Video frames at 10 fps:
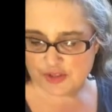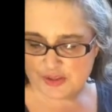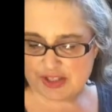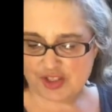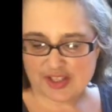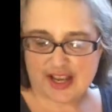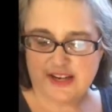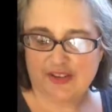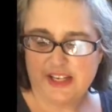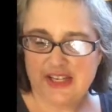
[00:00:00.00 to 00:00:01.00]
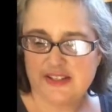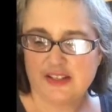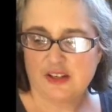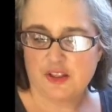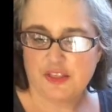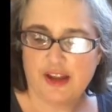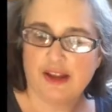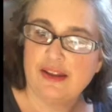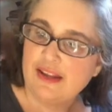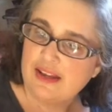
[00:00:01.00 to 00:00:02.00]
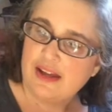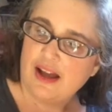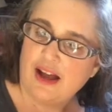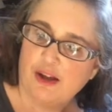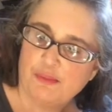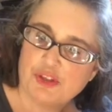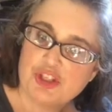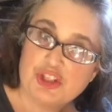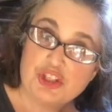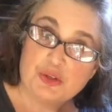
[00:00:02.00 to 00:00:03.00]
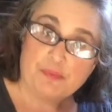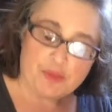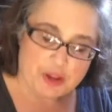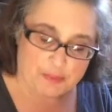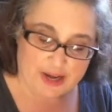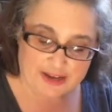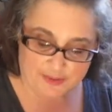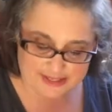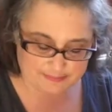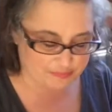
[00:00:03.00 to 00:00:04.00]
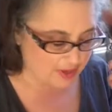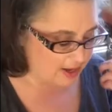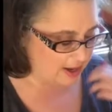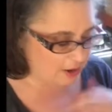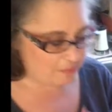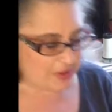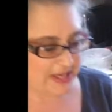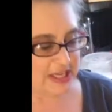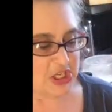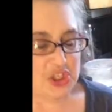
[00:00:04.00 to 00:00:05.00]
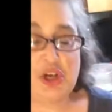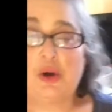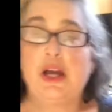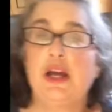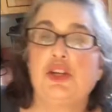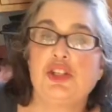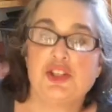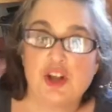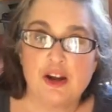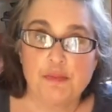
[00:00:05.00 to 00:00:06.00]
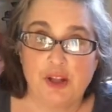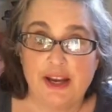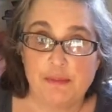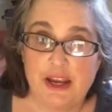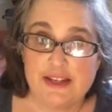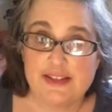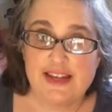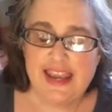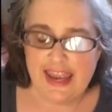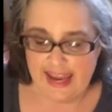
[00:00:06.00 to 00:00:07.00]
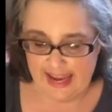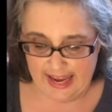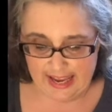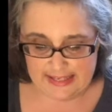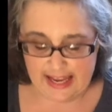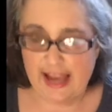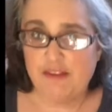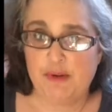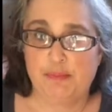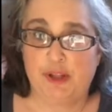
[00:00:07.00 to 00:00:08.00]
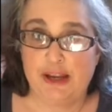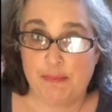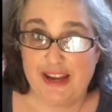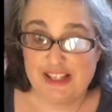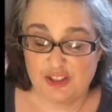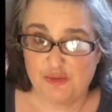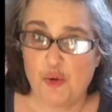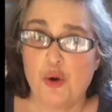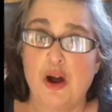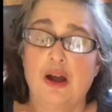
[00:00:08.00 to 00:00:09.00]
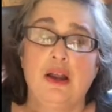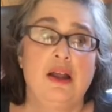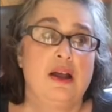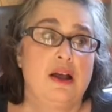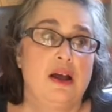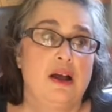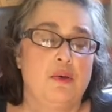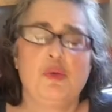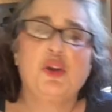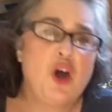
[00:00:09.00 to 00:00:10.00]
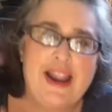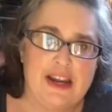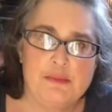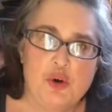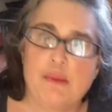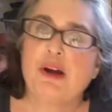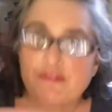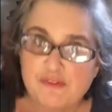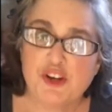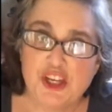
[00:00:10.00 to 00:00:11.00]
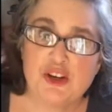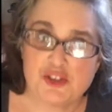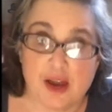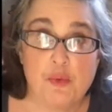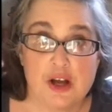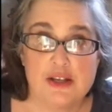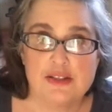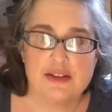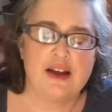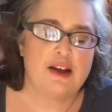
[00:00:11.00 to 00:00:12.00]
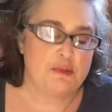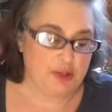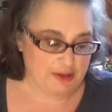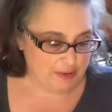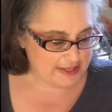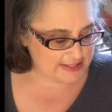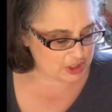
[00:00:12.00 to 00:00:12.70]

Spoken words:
So it's just kind of an easy little thing to do. But anyways, so she started plant-based, and I have been plant-based for, well, not anymore, but for years I was plant-based.